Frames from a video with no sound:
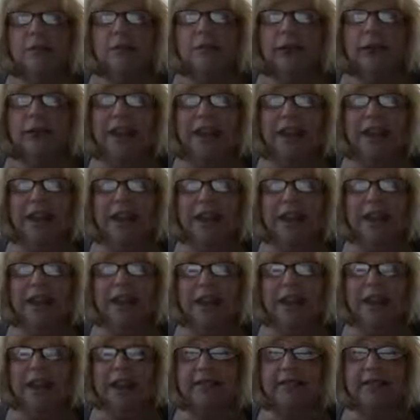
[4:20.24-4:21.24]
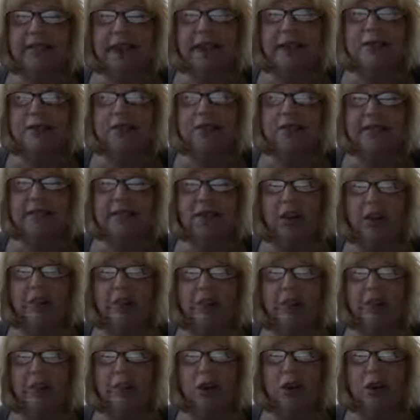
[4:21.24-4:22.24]
Patient surveys capture
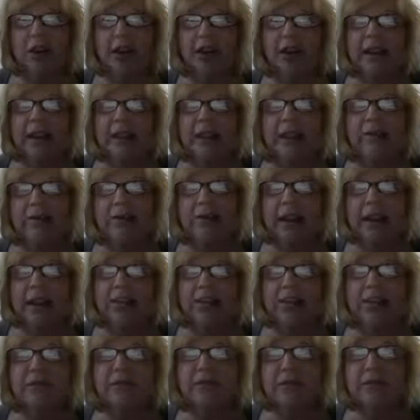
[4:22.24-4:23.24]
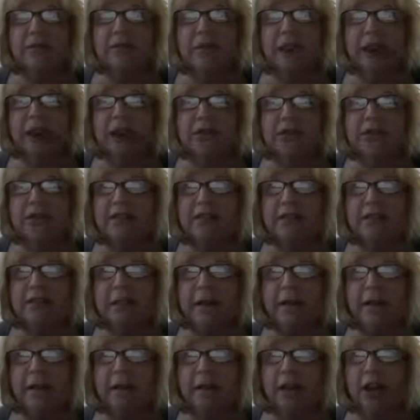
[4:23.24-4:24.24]
self-reported information from patients
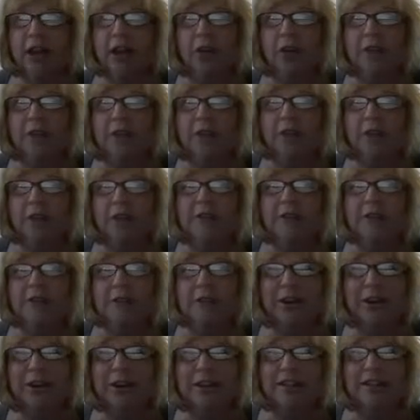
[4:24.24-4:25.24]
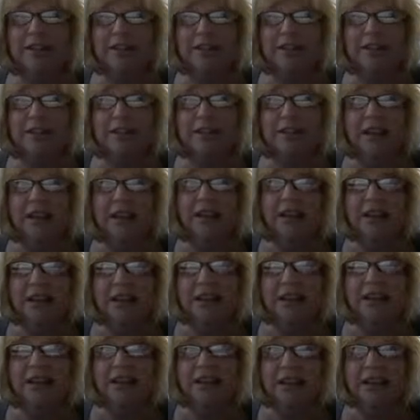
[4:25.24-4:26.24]
about their healthcare experiences.
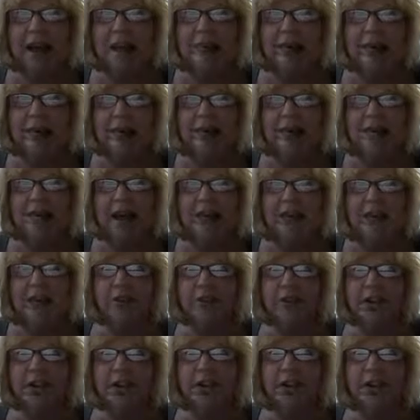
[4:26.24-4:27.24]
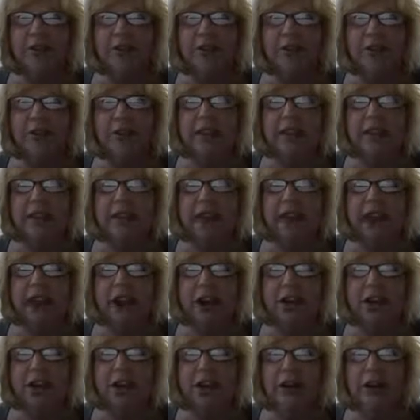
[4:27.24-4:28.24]
Topics covered include the
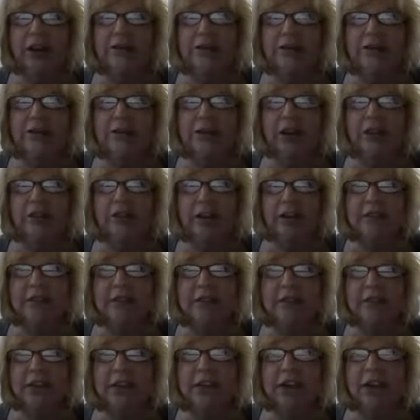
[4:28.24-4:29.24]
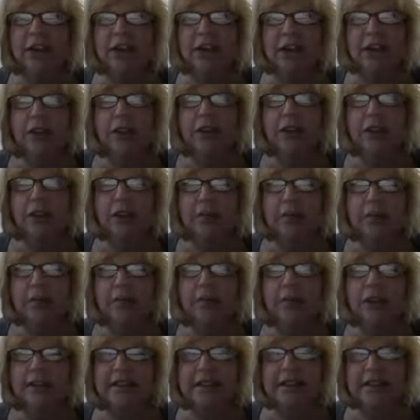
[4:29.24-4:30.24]
care, service,
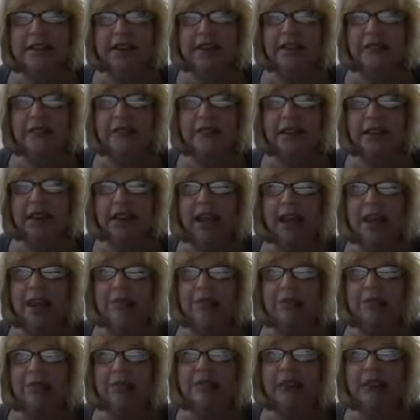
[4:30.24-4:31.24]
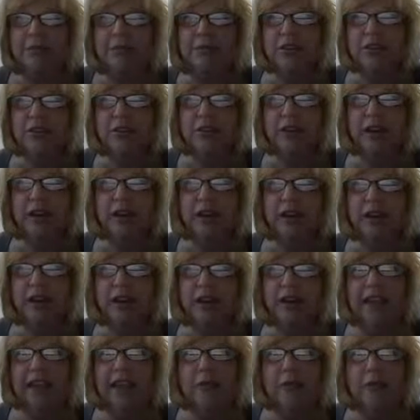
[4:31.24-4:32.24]
treatment received, and perceptions
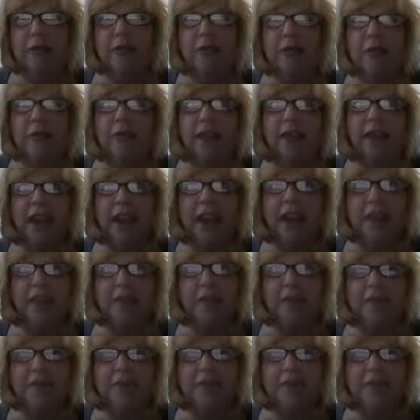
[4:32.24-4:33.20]
regarding the outcome of care.